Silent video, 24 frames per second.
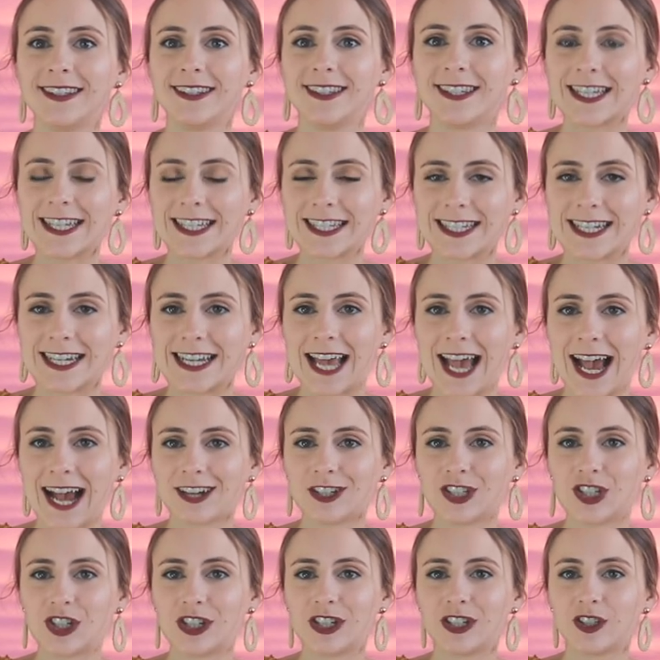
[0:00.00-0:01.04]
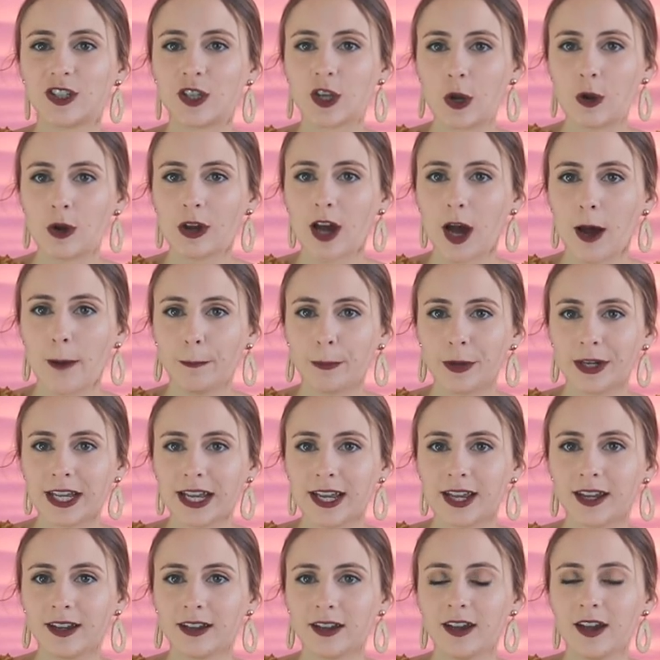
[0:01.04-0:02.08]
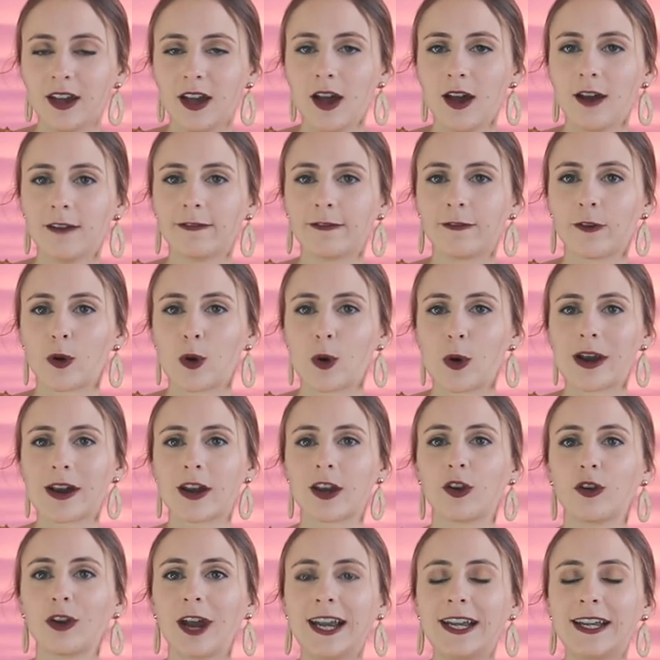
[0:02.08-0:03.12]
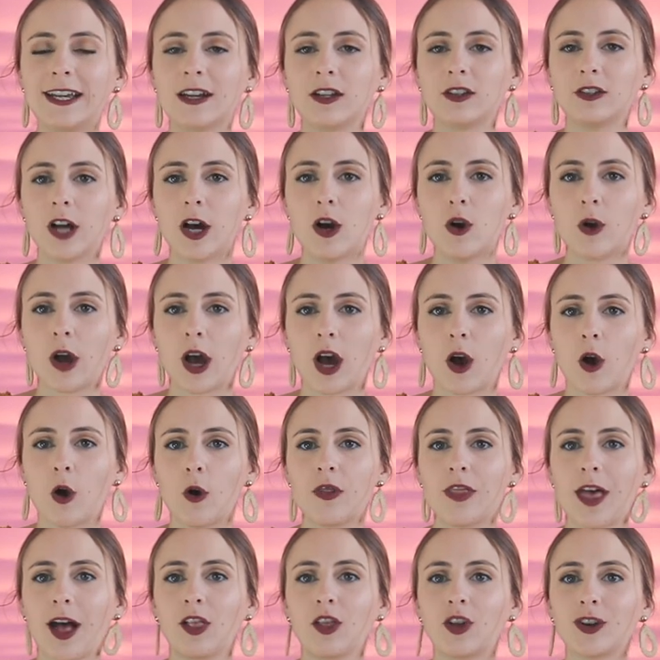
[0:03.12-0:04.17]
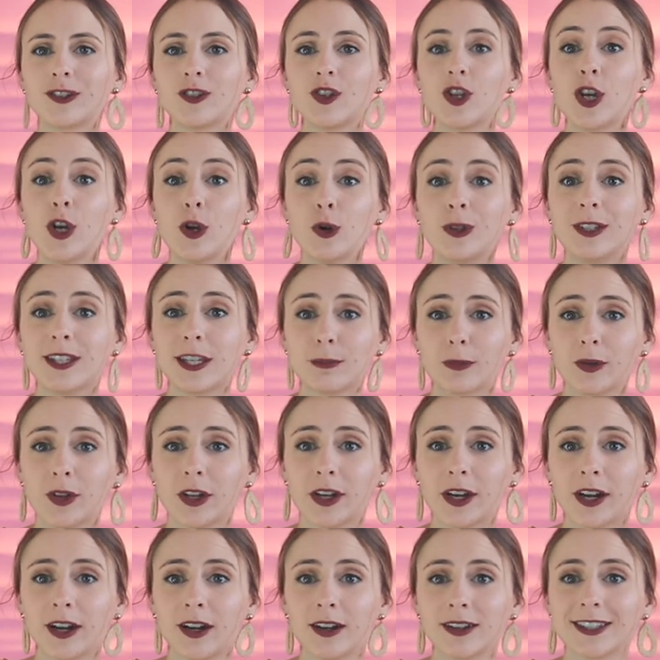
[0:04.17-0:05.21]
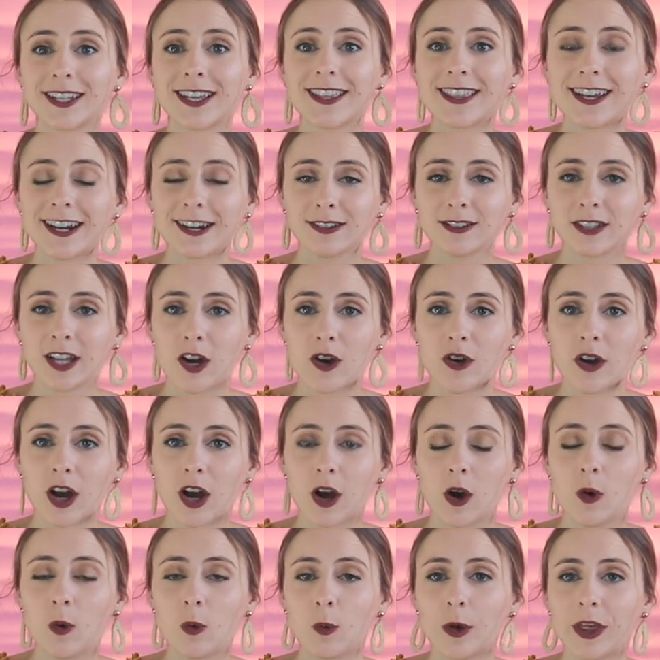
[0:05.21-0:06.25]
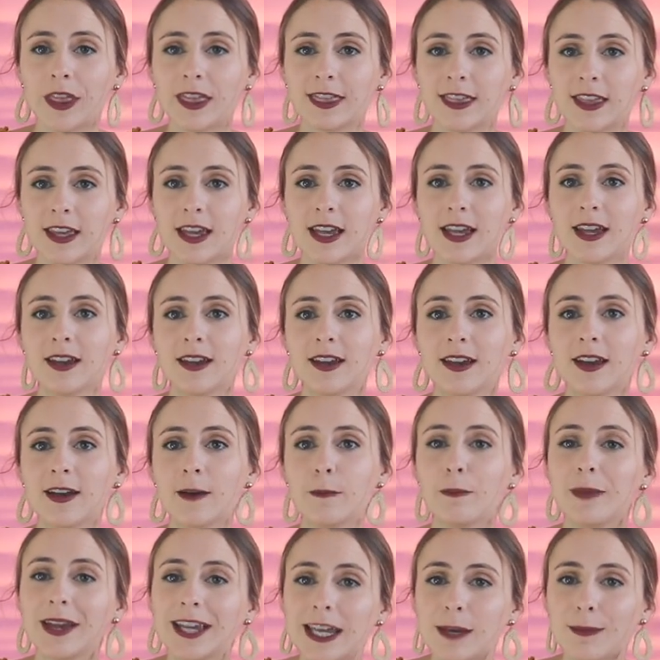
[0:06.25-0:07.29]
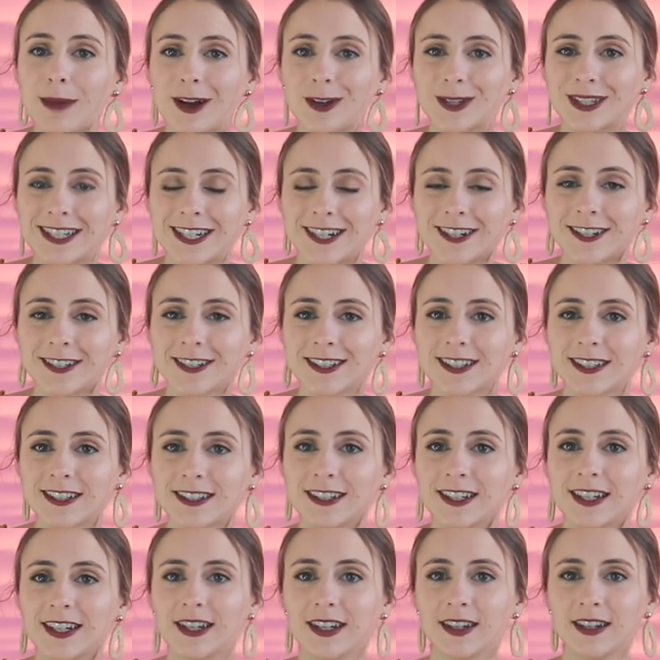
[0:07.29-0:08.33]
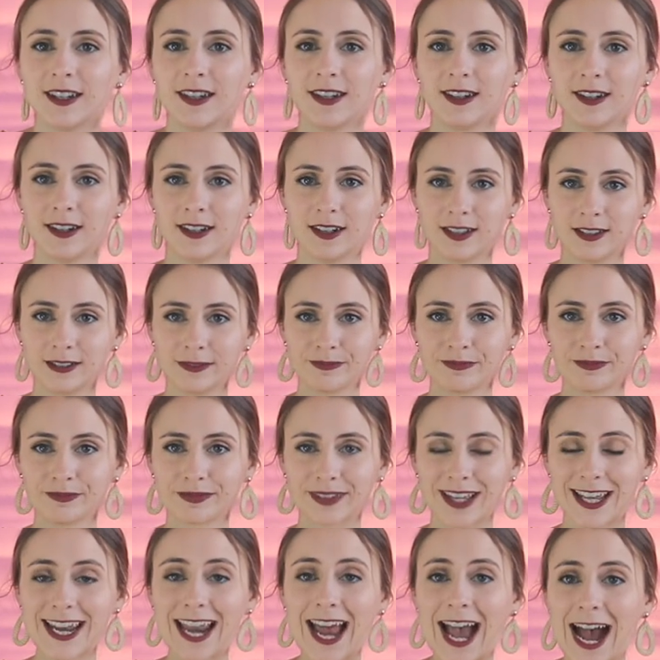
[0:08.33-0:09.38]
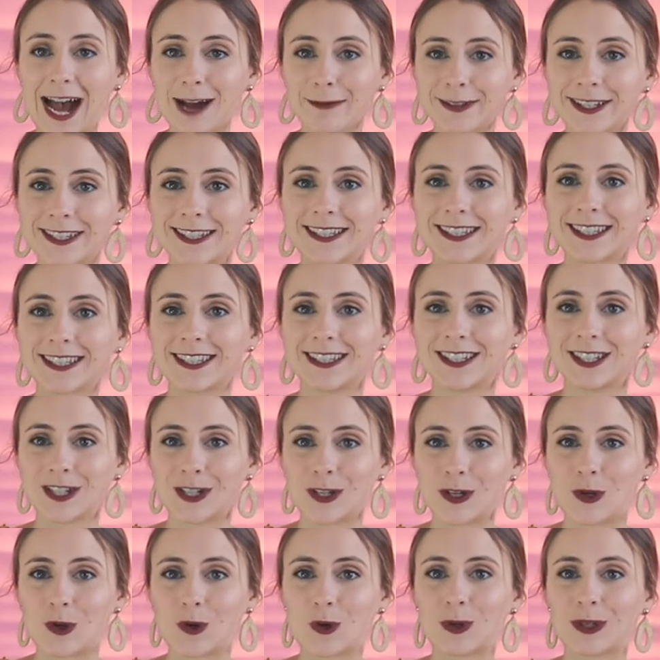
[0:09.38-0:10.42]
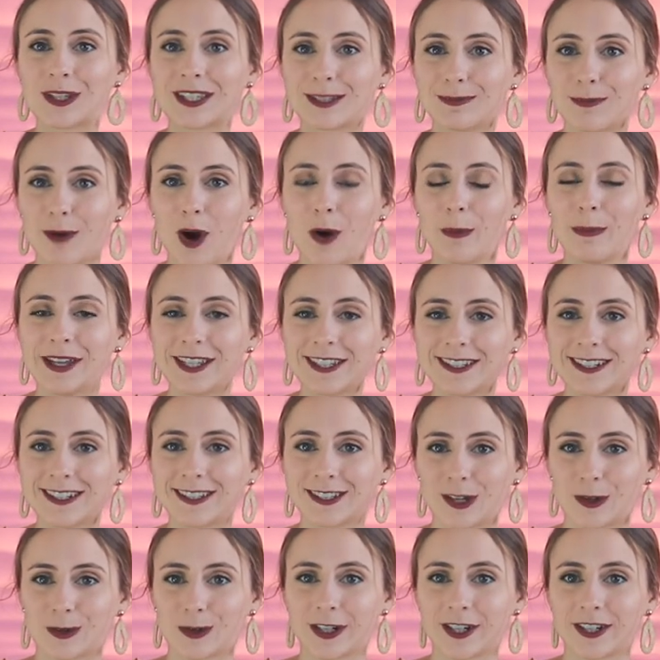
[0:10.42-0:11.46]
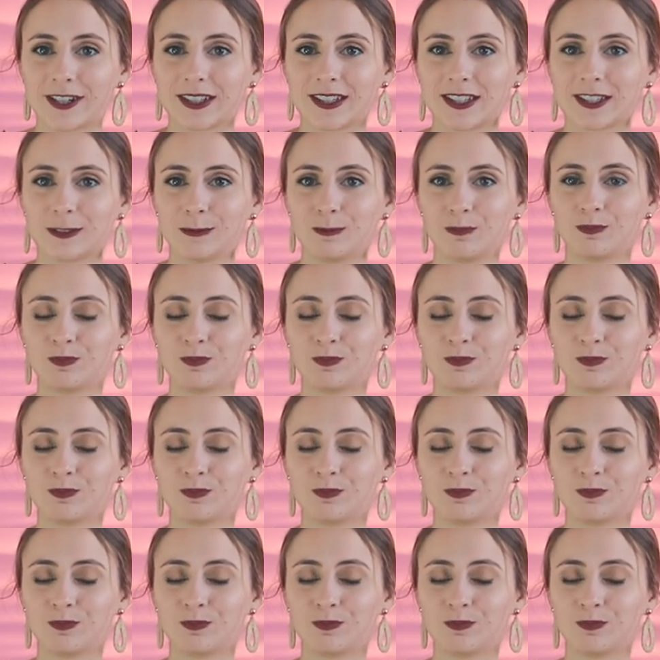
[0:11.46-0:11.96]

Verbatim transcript: Disney actually sued a company for creating a logo that looked too similar to their logo with the Mickey Mouse ears. It happens to small business owners.